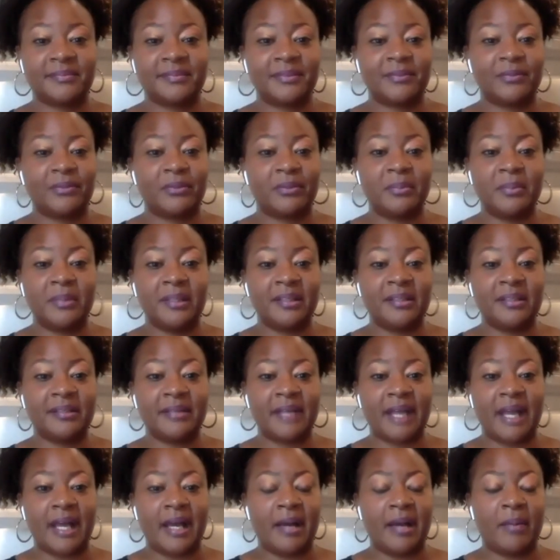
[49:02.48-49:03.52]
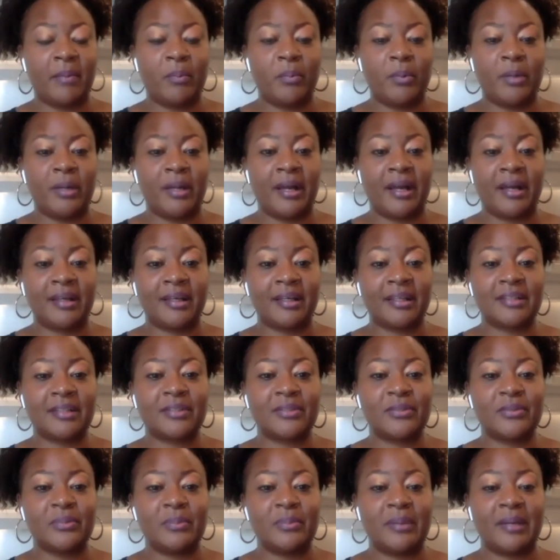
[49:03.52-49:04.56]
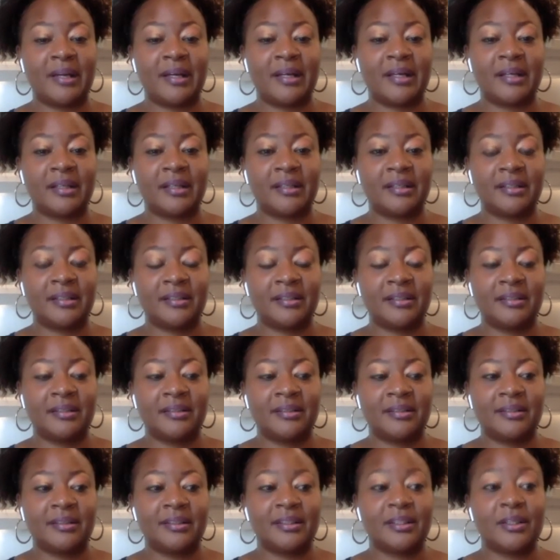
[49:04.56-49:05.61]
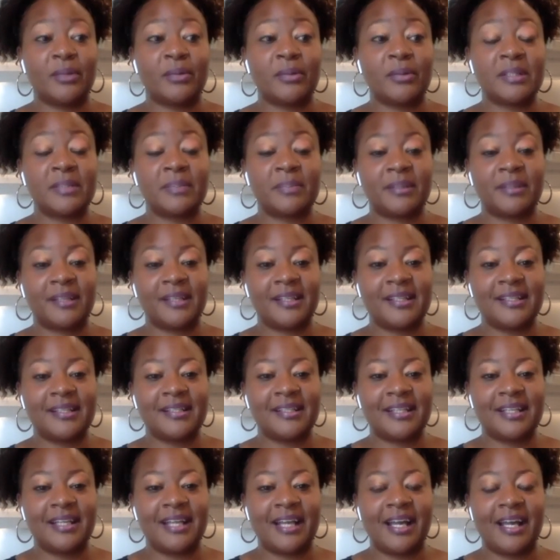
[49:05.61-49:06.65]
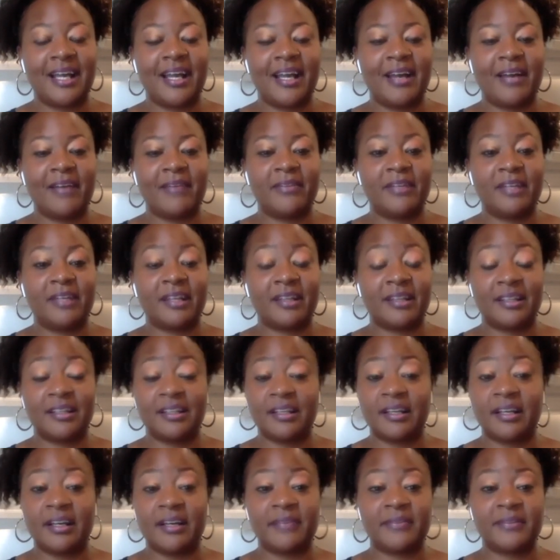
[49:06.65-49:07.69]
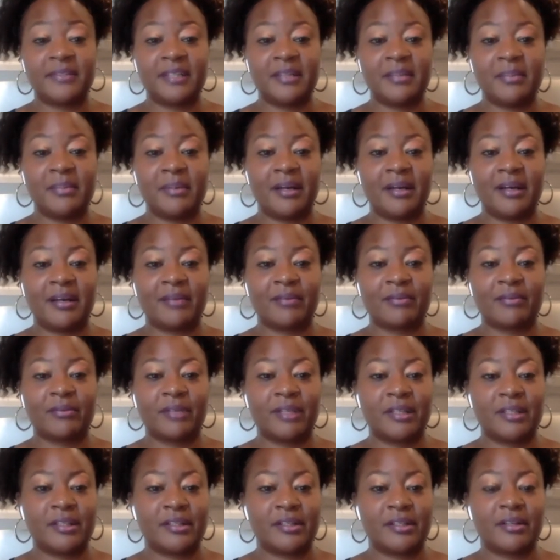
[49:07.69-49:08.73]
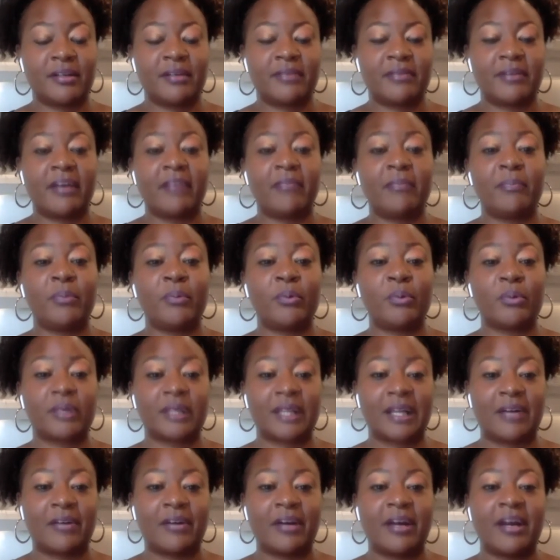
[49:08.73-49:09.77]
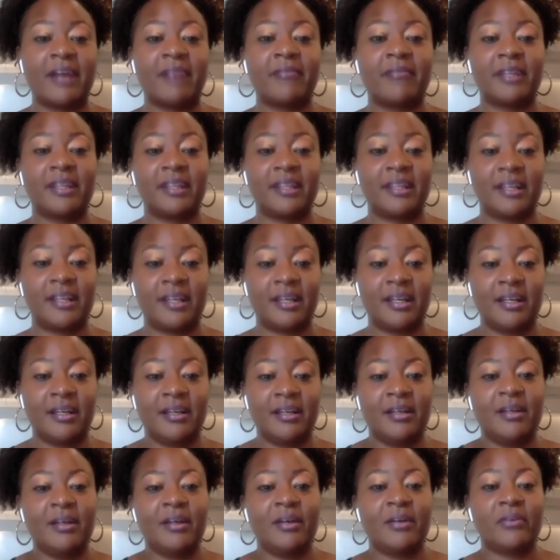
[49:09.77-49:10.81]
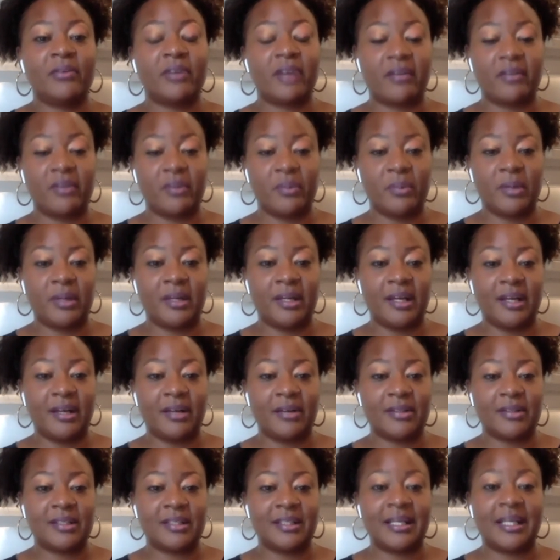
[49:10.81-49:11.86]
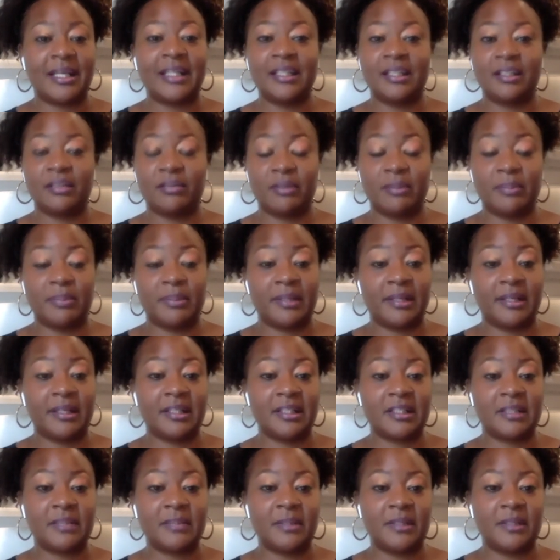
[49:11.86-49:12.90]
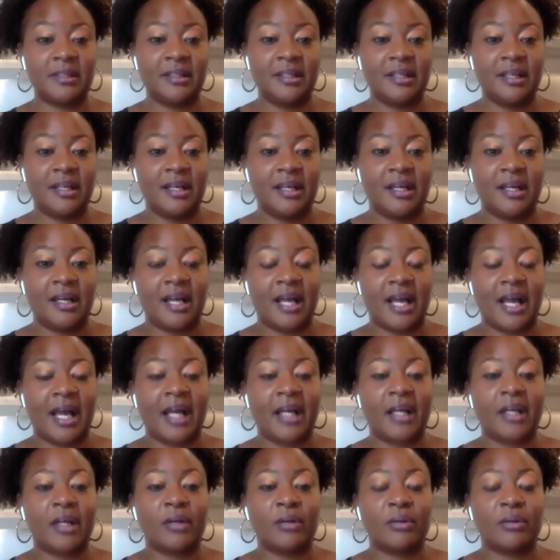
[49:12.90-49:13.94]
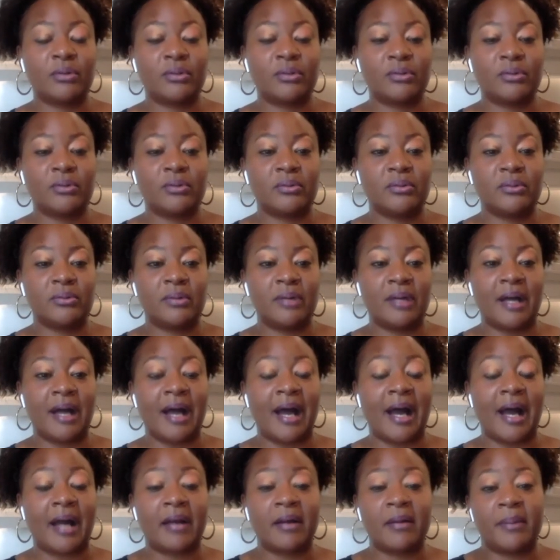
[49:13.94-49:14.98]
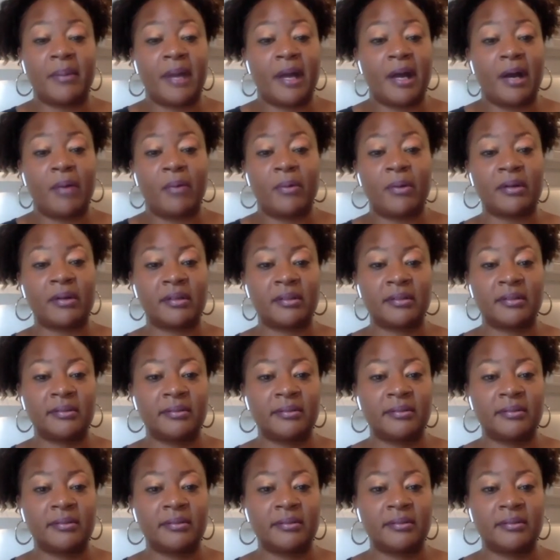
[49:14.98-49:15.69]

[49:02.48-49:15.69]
for me, um, when I get to my lowest place and I have nothing left in my reserve, I've poured out everything for everyone else and I need a replenishment, I go to a higher power.